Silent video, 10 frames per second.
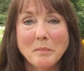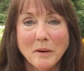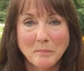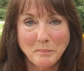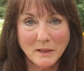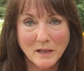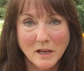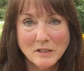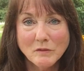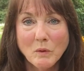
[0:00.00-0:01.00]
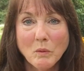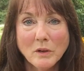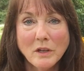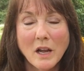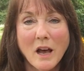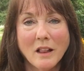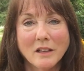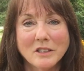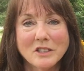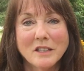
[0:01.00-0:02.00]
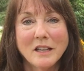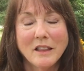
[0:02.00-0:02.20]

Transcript: But because of a word of knowledge,